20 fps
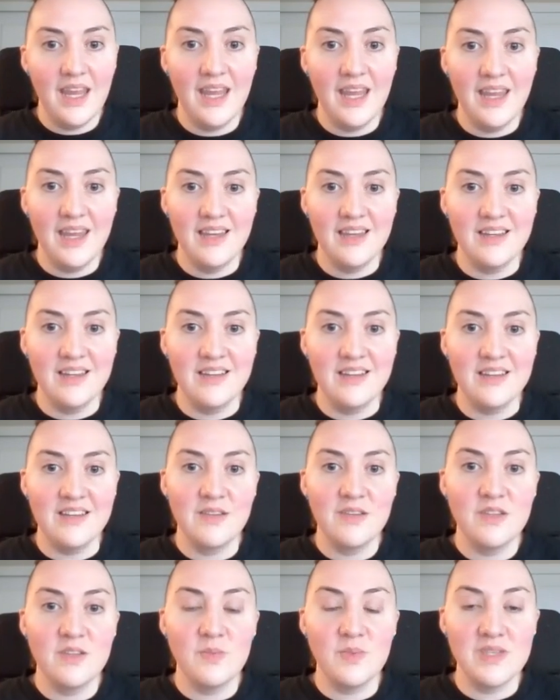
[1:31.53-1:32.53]
and
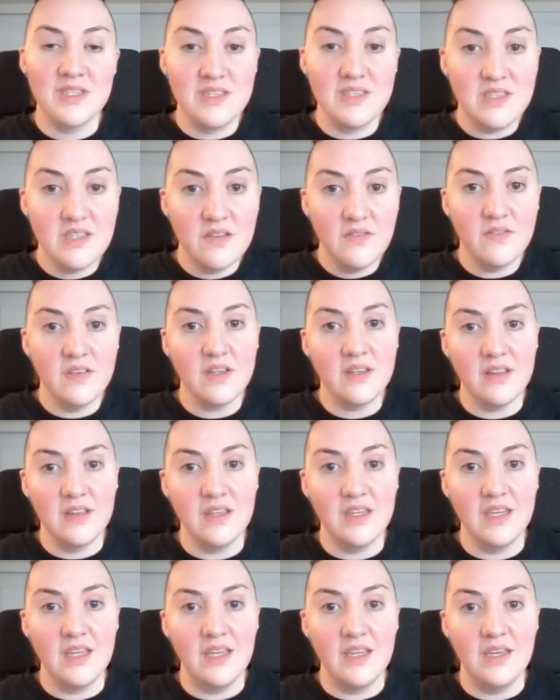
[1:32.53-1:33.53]

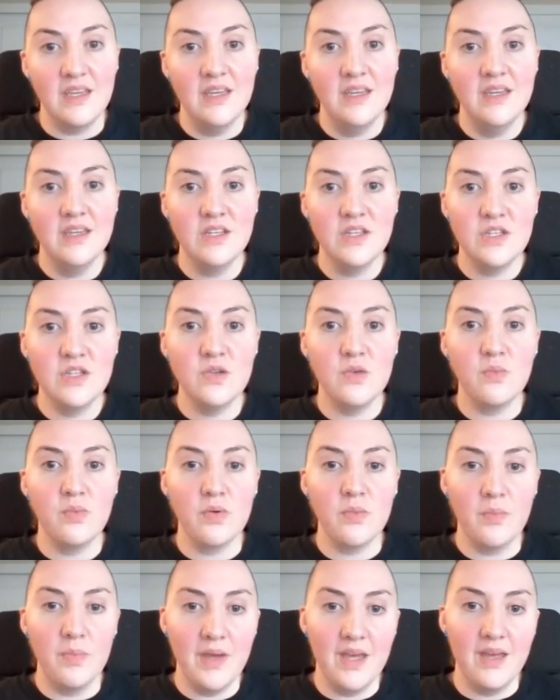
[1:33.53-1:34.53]
specifically to
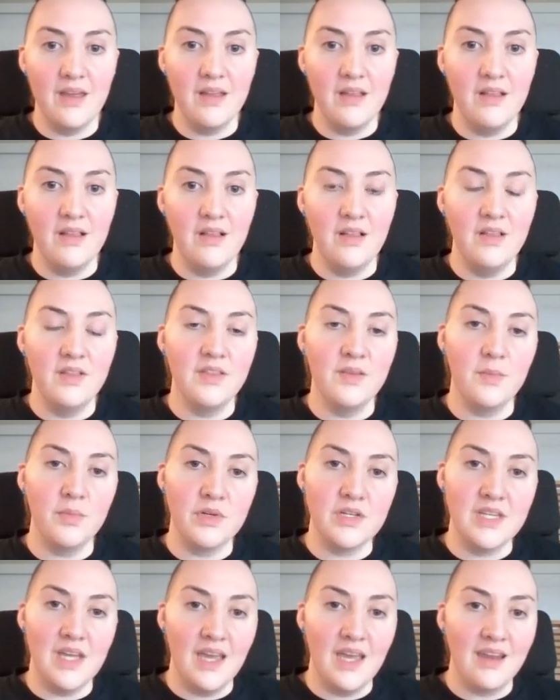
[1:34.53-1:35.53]
propel the
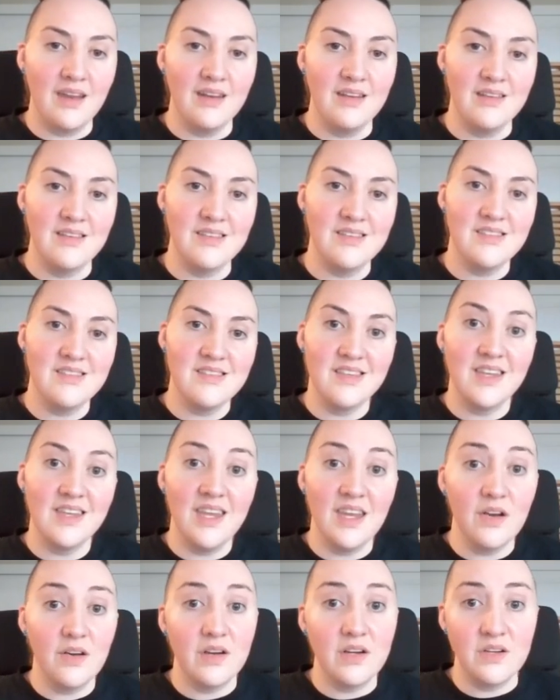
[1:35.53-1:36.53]
protagonist's
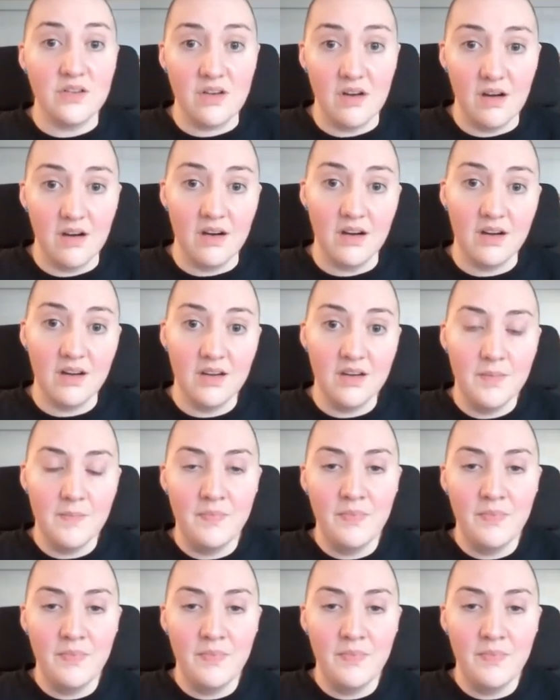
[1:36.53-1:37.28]
character arc.